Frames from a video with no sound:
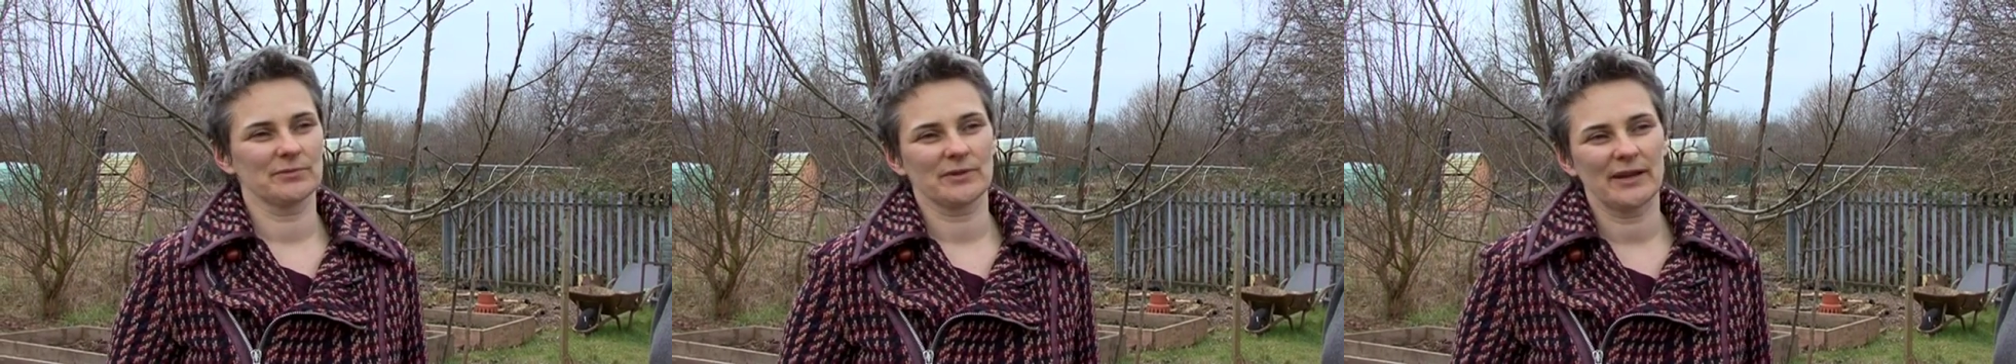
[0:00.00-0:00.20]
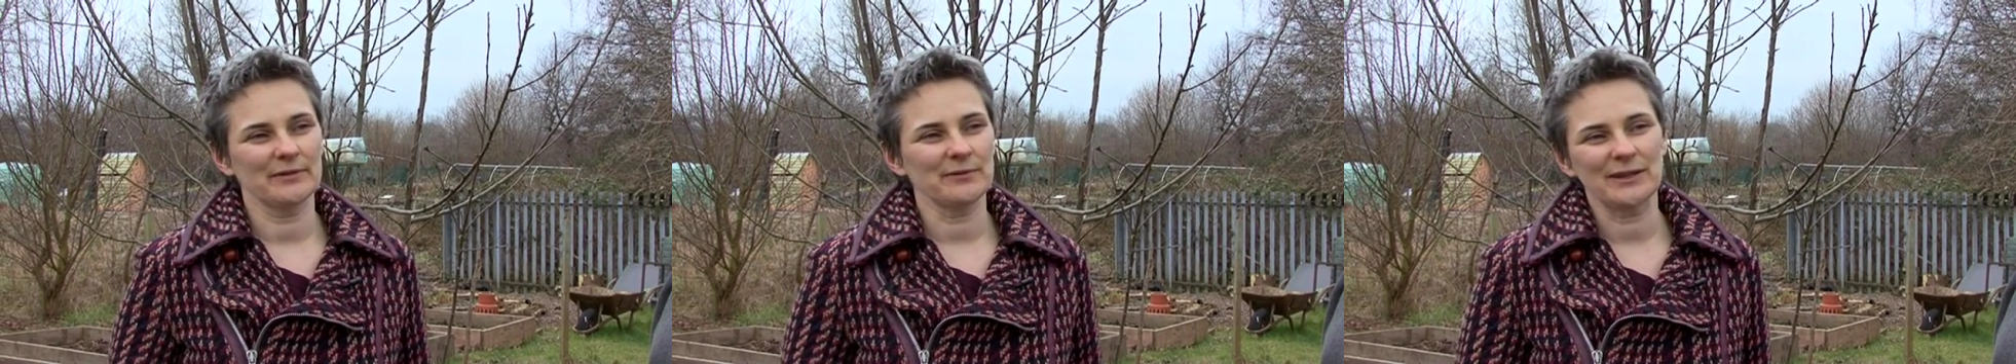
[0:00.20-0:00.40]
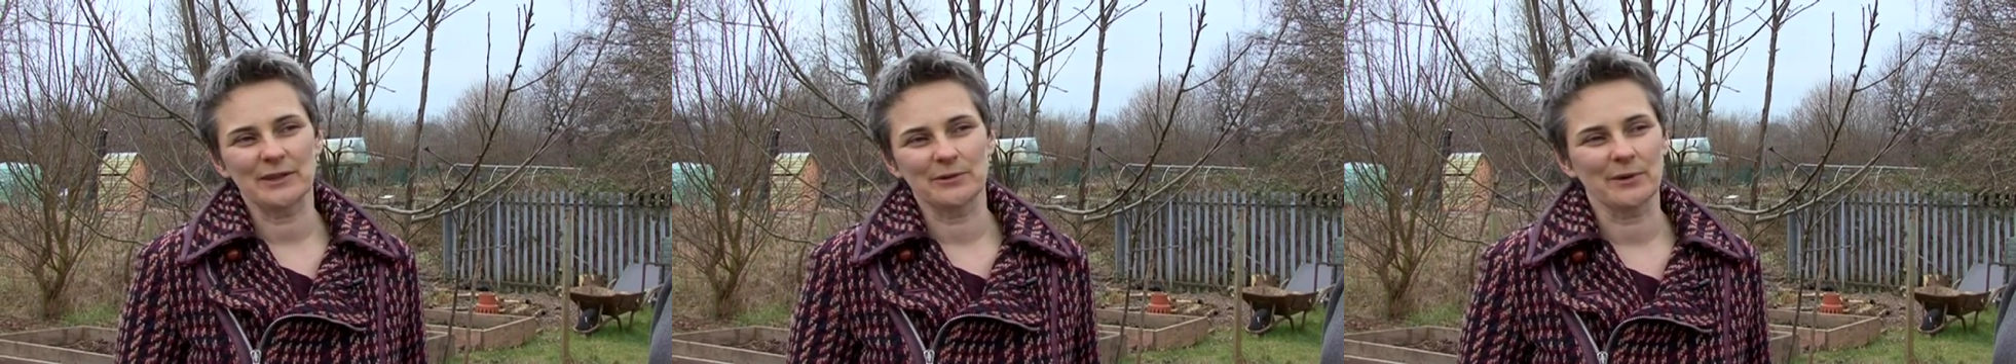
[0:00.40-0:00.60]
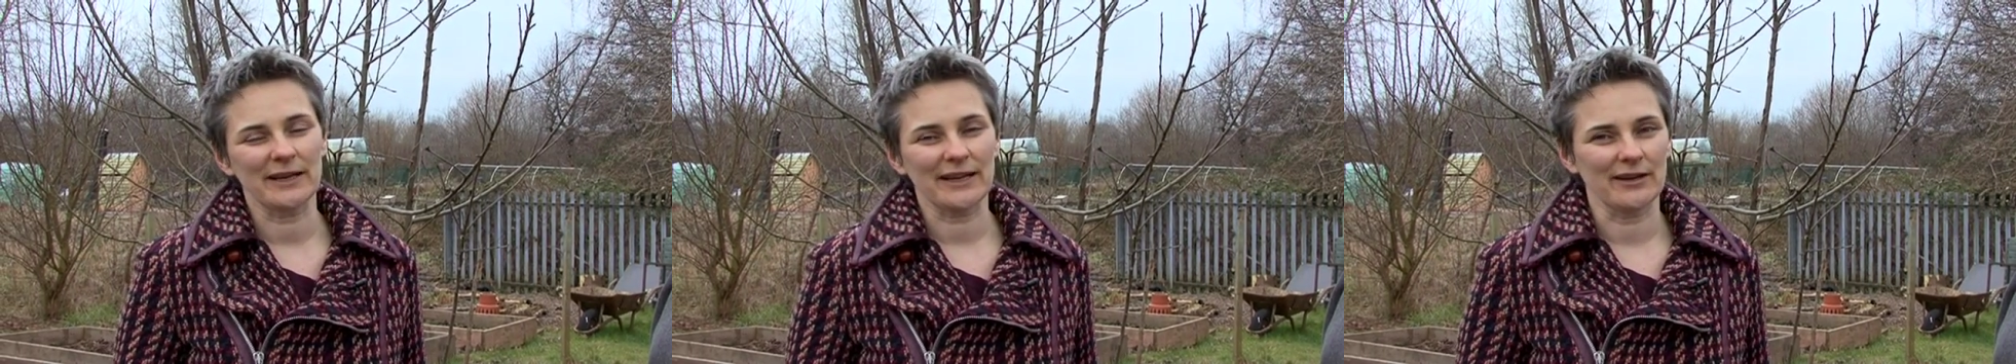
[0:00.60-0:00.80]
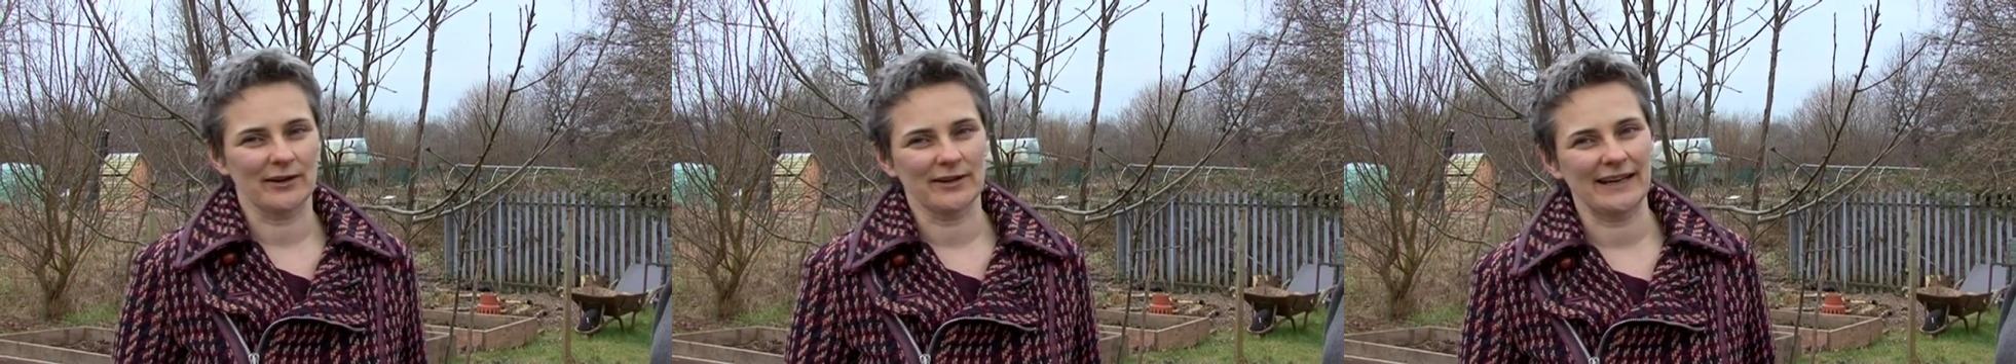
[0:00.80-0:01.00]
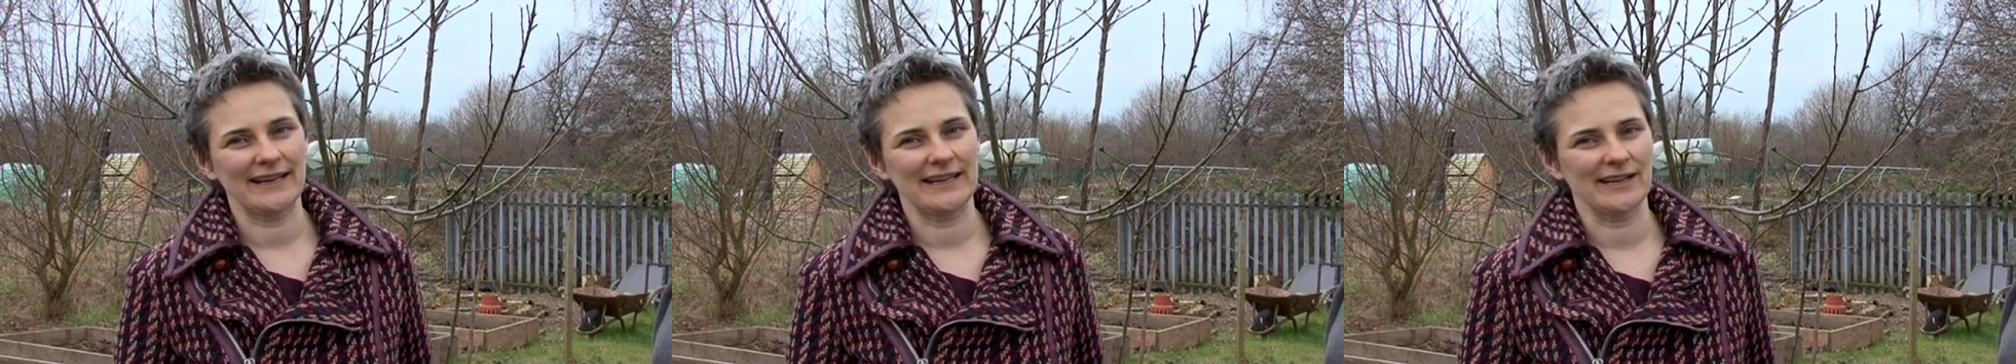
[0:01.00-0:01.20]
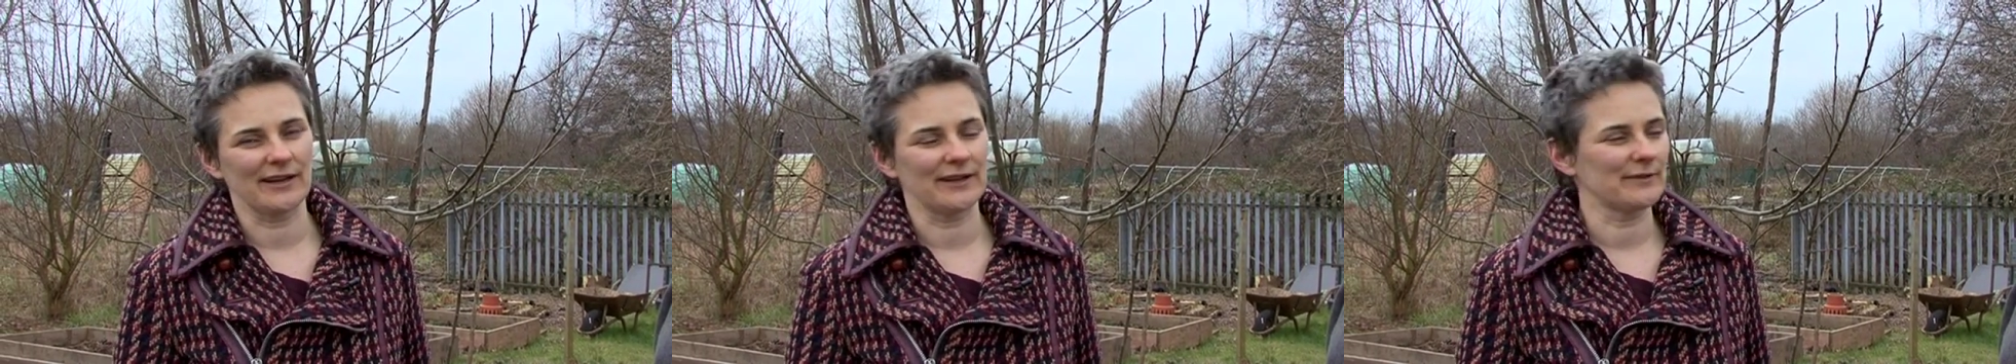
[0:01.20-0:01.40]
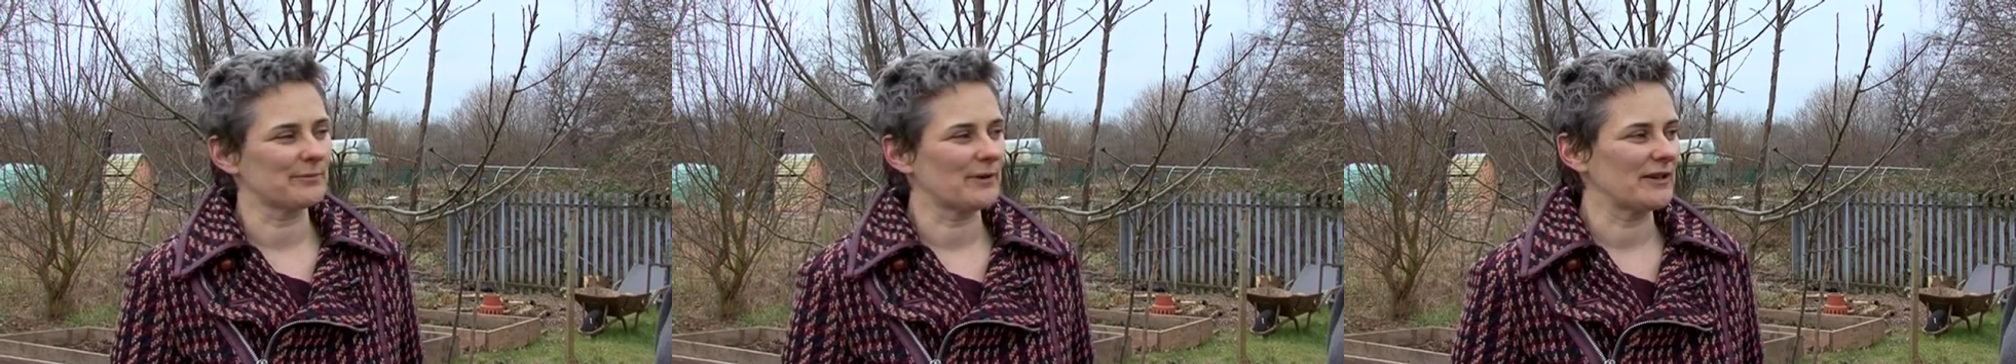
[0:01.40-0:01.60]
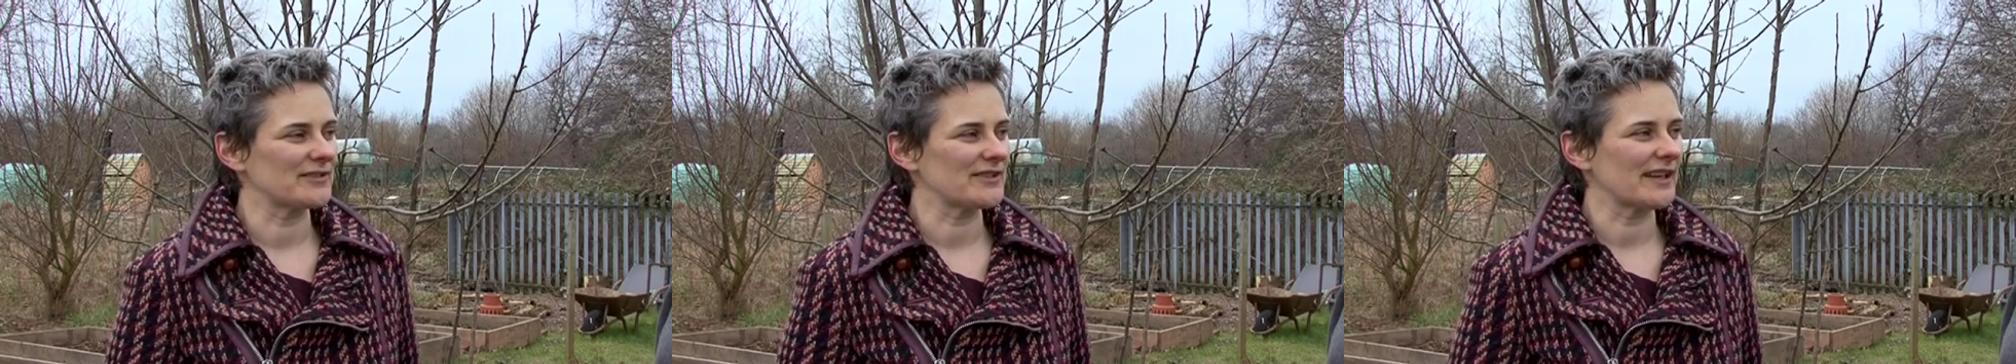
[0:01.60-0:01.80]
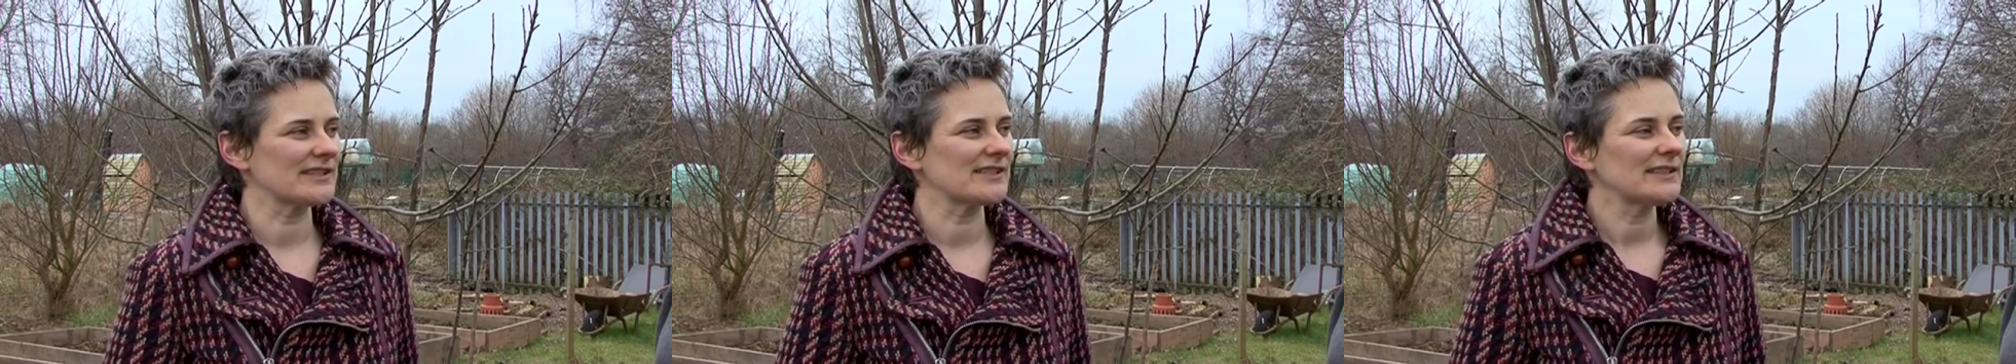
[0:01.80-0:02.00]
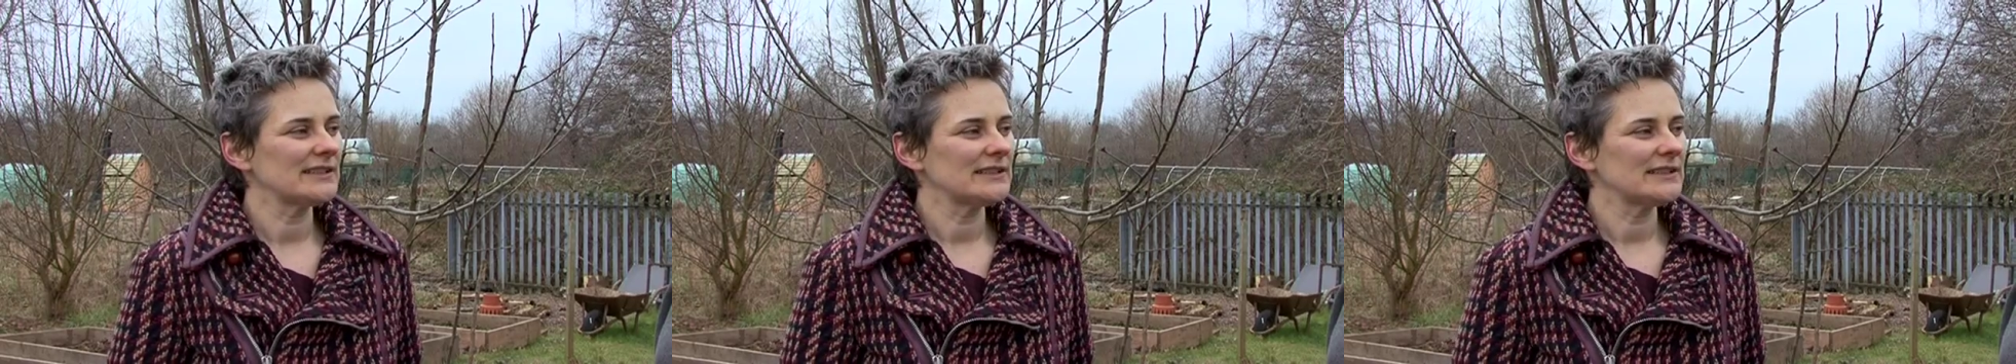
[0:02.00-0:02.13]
kind of when you're working on any kind of project